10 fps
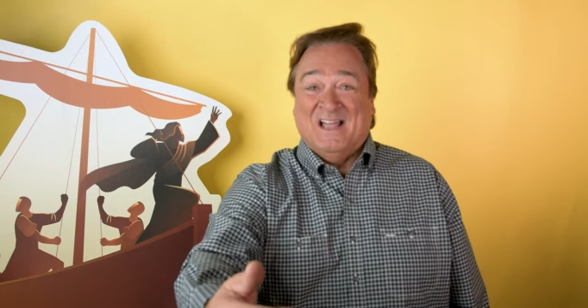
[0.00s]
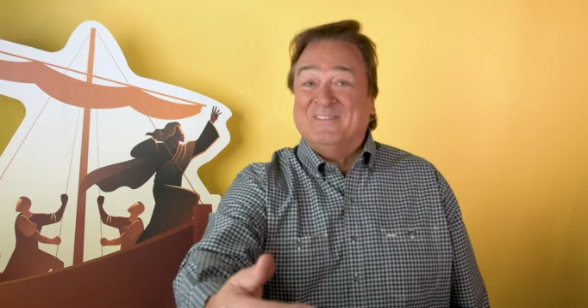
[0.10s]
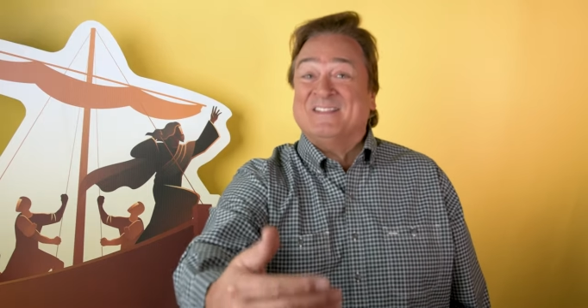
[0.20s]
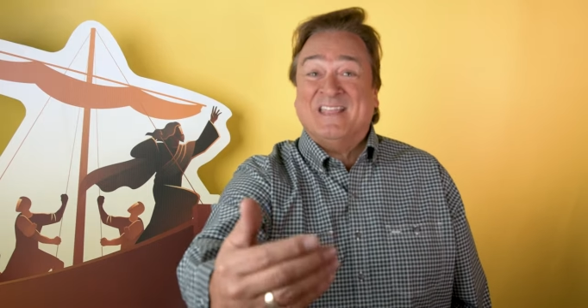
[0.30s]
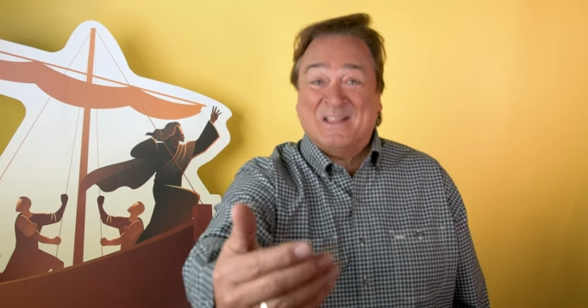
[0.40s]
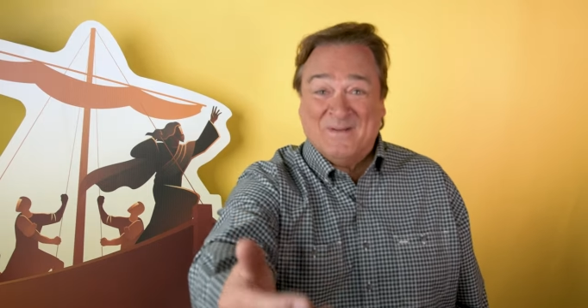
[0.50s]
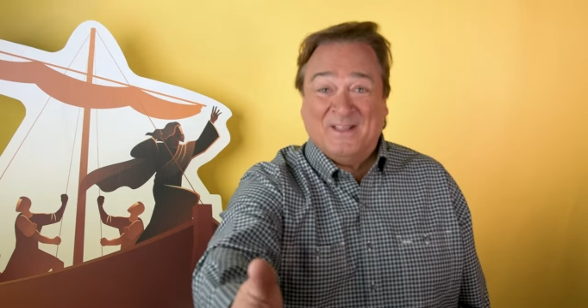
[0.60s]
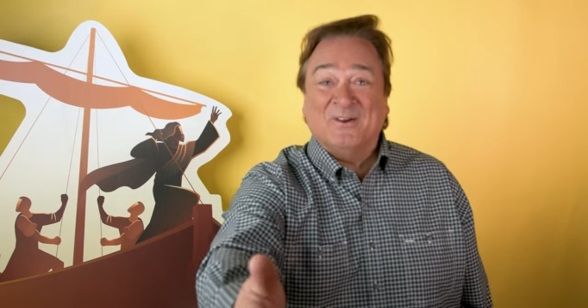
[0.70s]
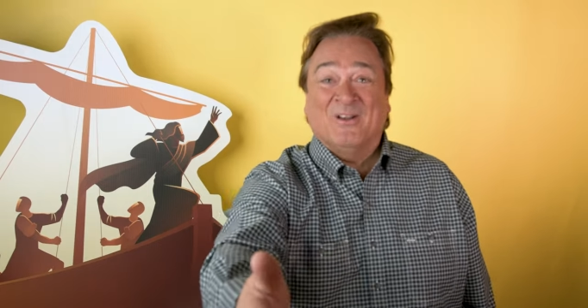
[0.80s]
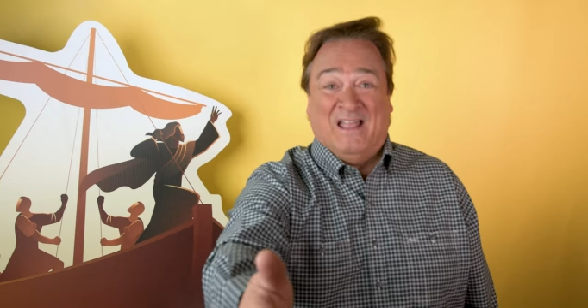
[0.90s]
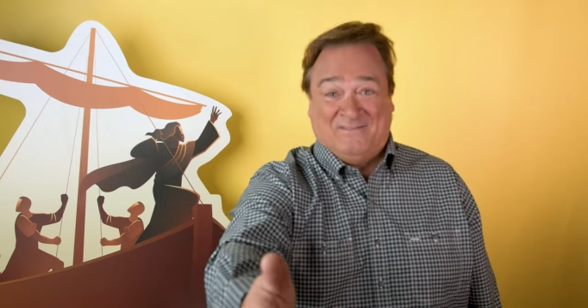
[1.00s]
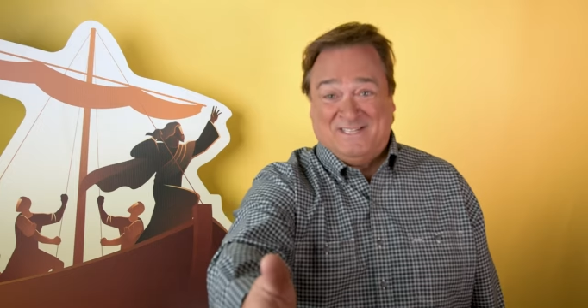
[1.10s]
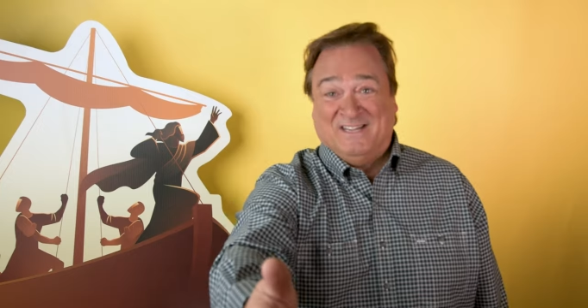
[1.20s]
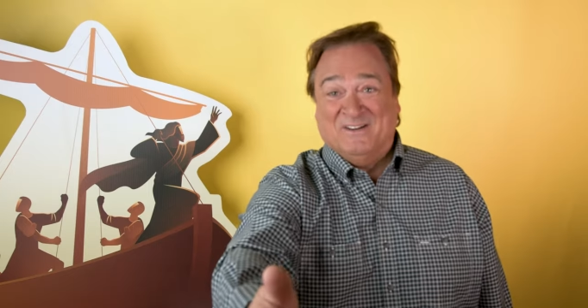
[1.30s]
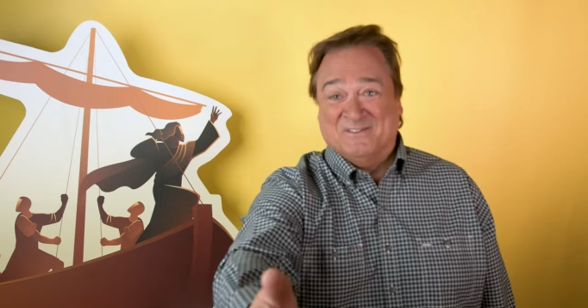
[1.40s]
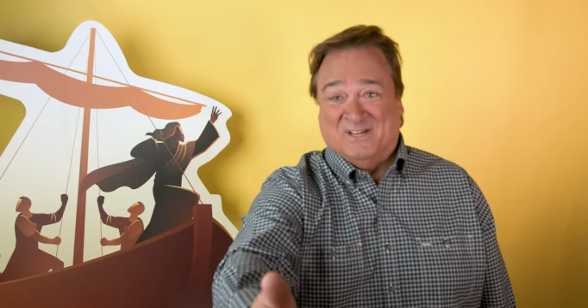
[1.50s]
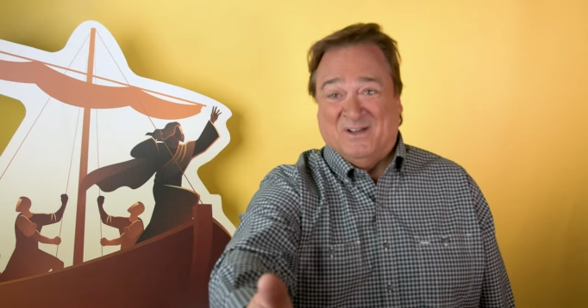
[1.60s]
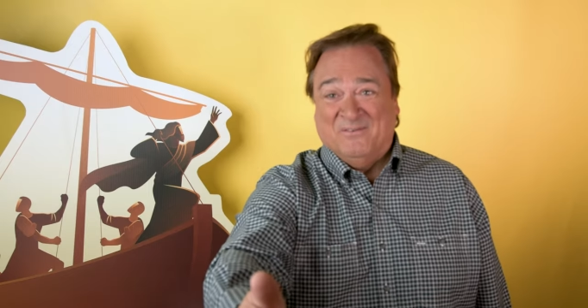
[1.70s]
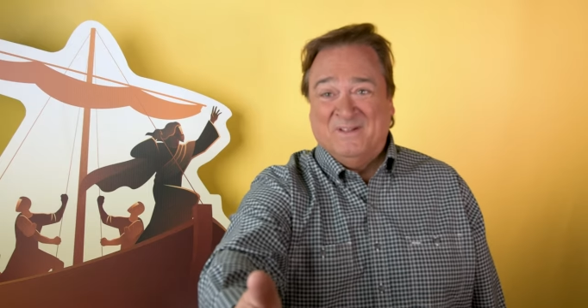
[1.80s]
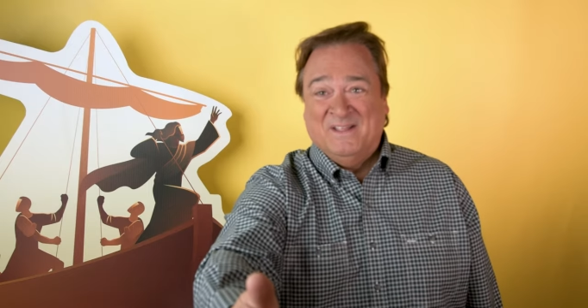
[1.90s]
I mean, think about your life 10 years ago.